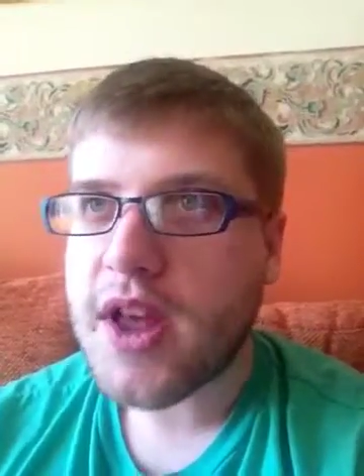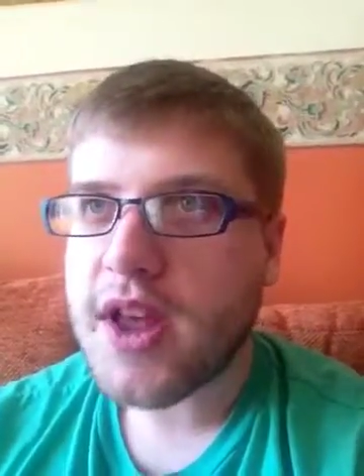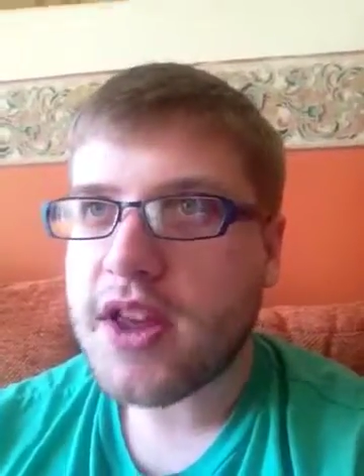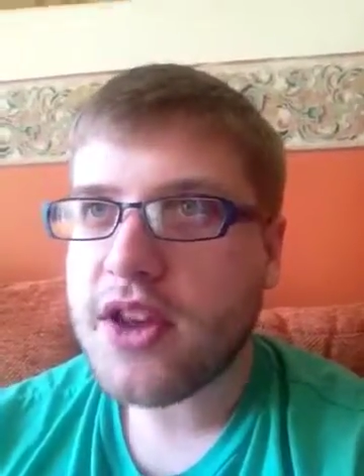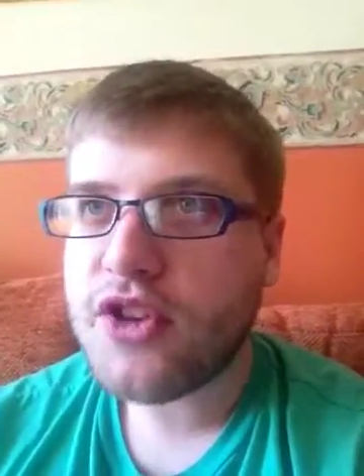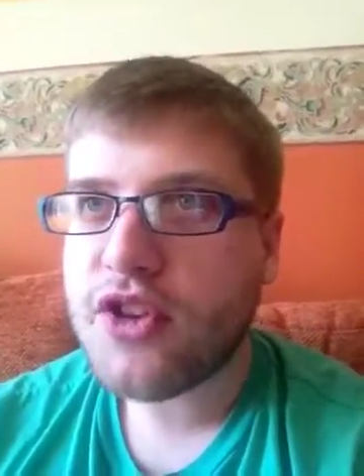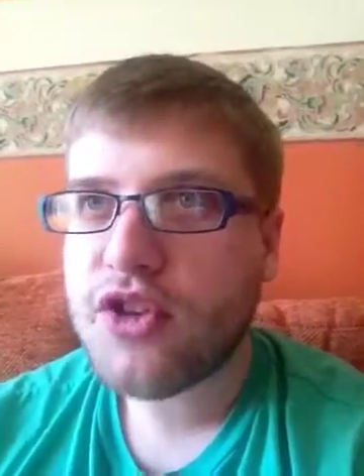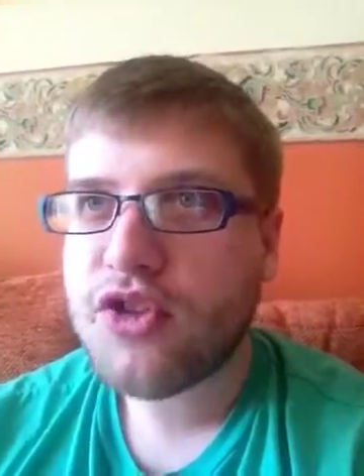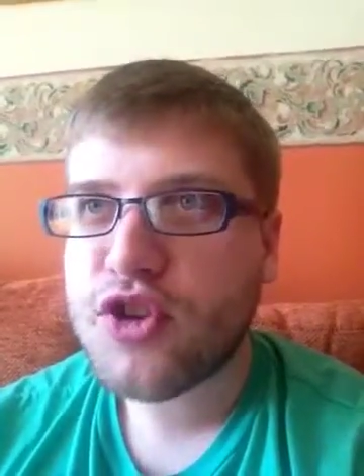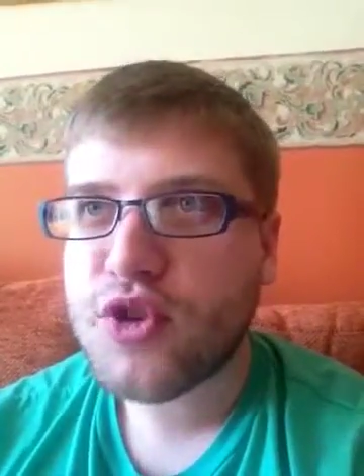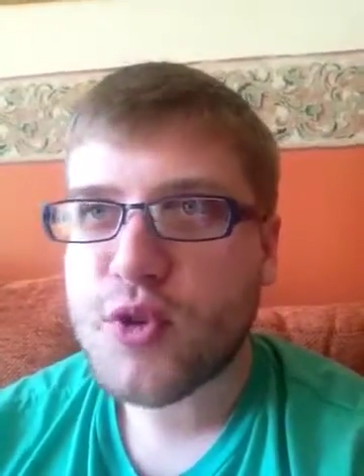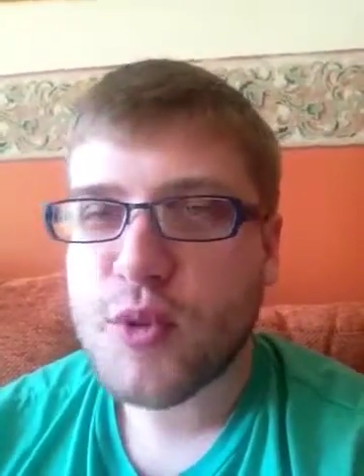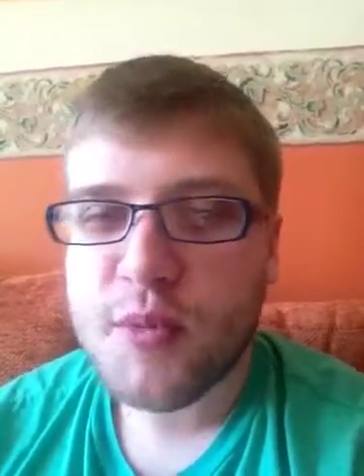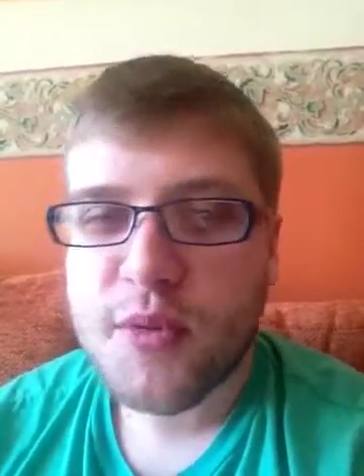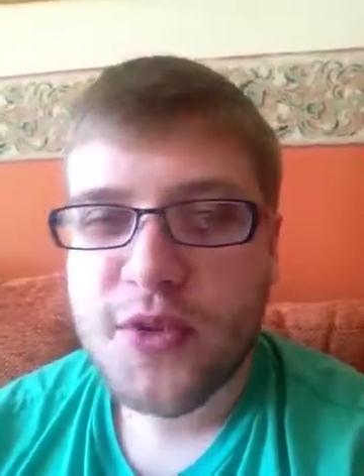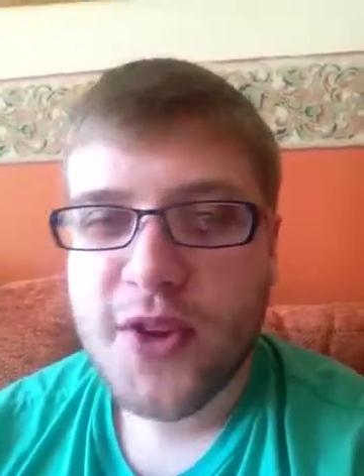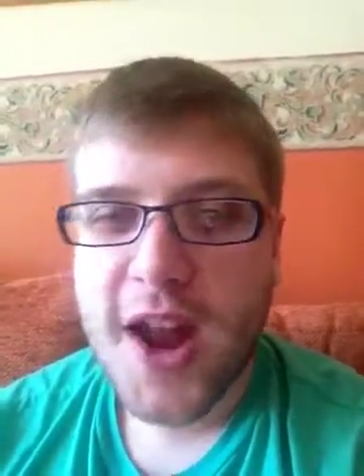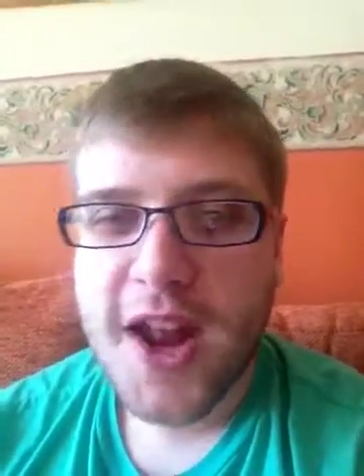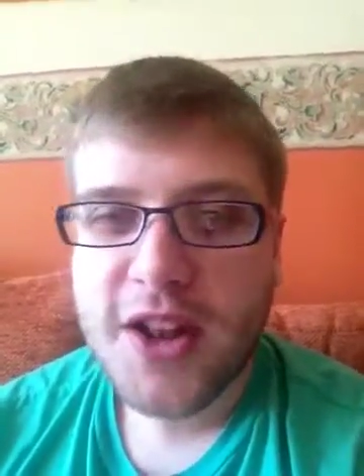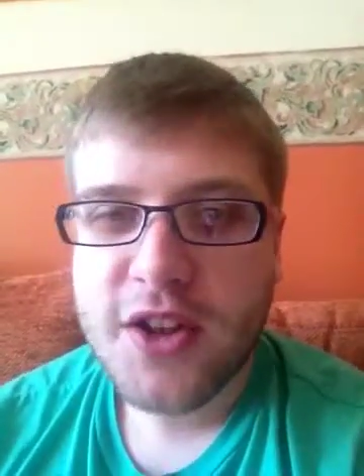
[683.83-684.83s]
he's just so
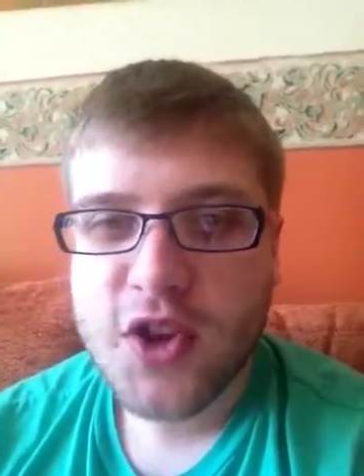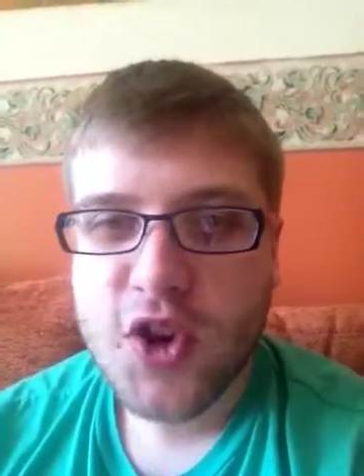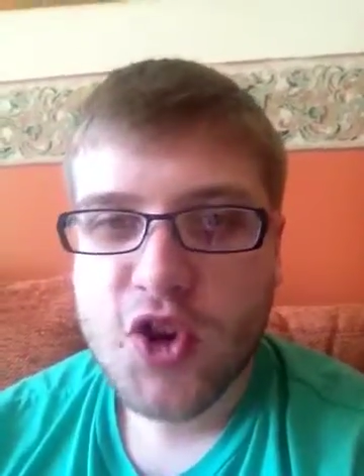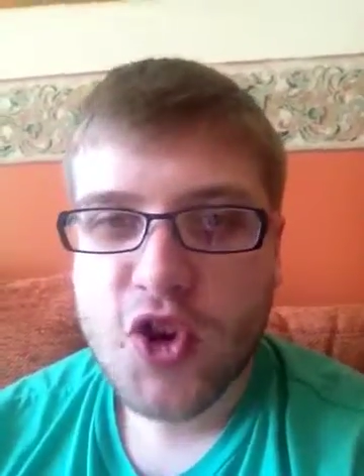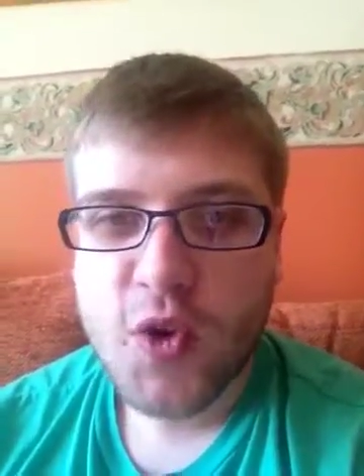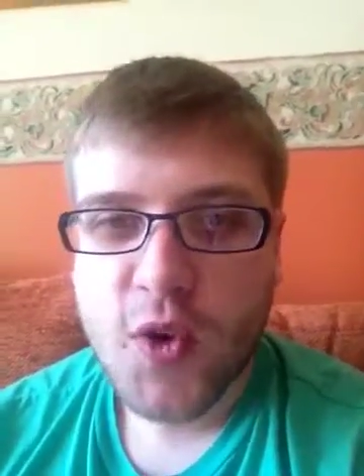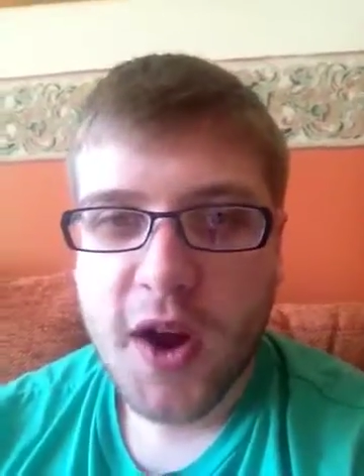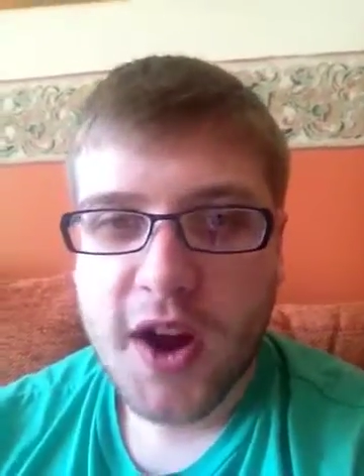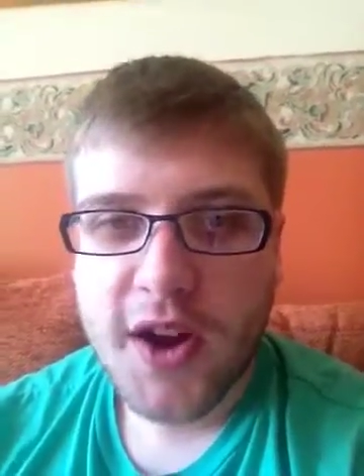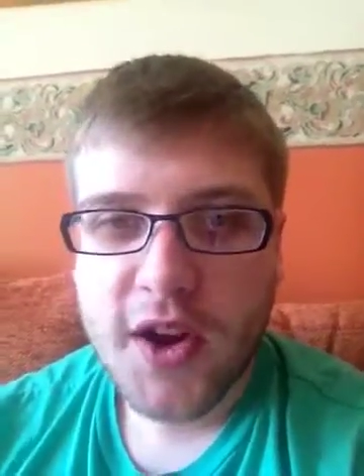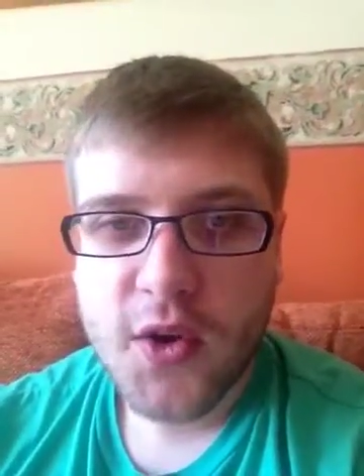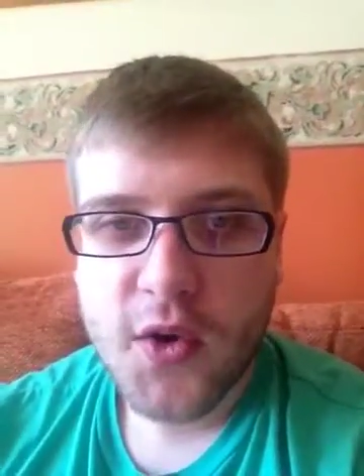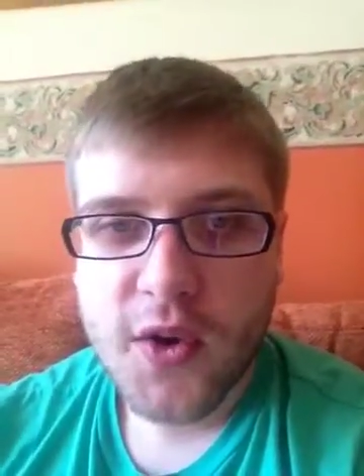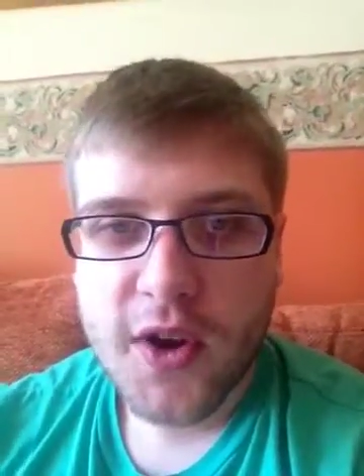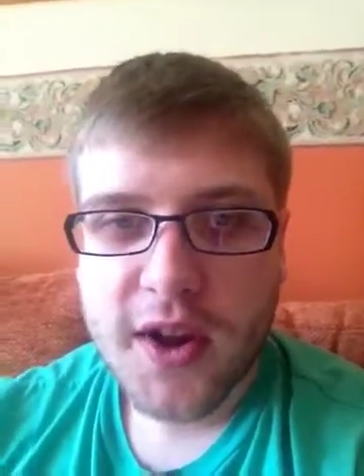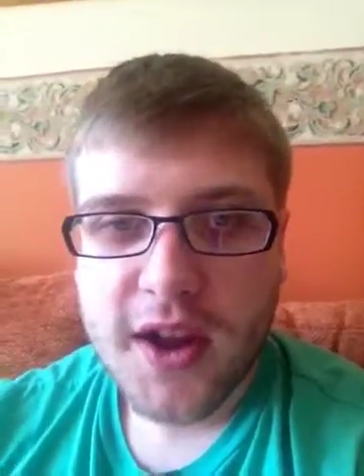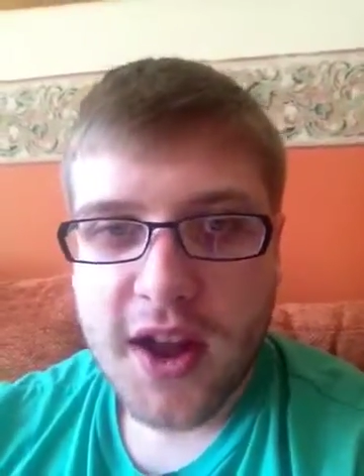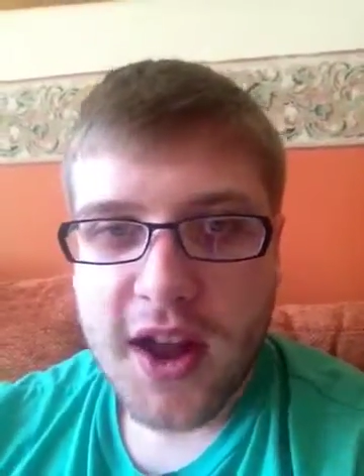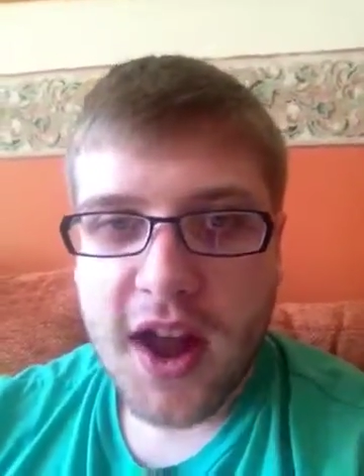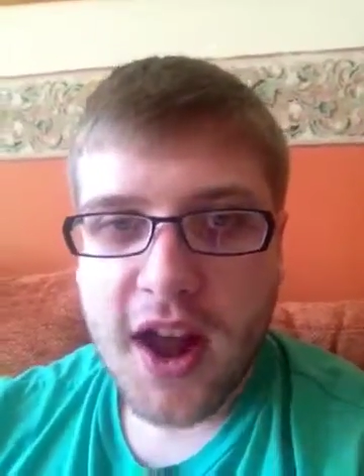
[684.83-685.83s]
upset and so
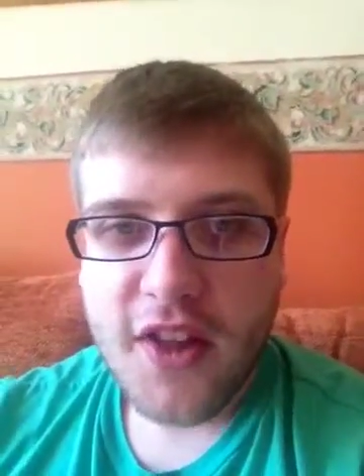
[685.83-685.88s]
angry,